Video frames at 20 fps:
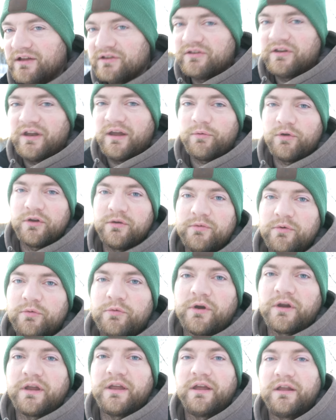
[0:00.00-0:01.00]
Today I'm going to be
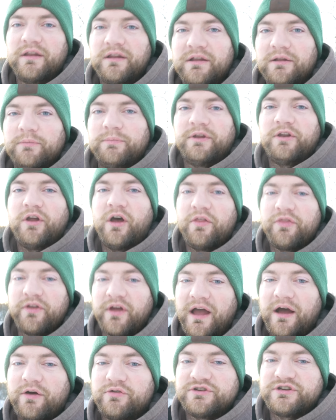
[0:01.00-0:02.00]
working a little bit on
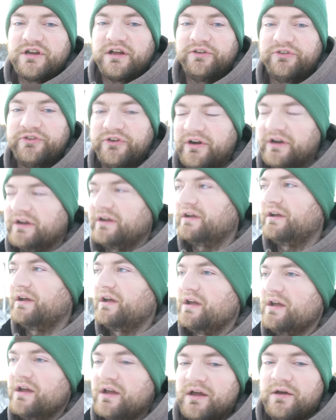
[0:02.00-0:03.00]
the cow shelter,
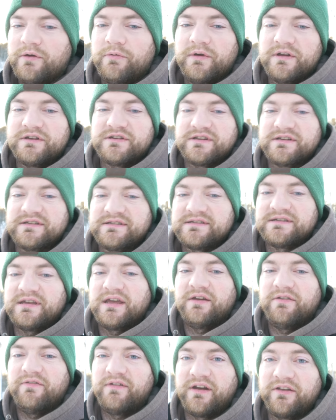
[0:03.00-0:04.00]
which is
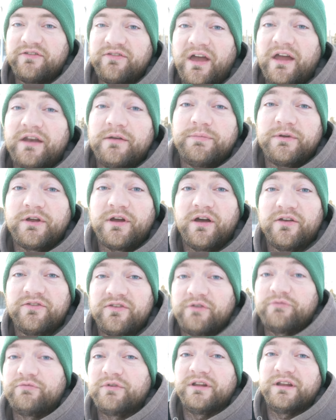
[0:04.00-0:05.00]
very excited
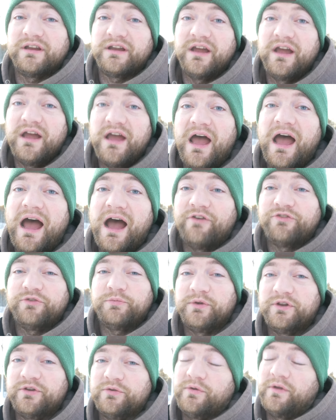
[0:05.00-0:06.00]
because I really have
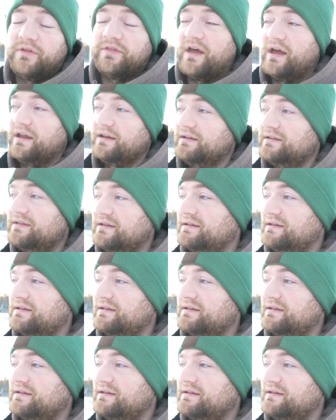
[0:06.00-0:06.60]
to be doing that.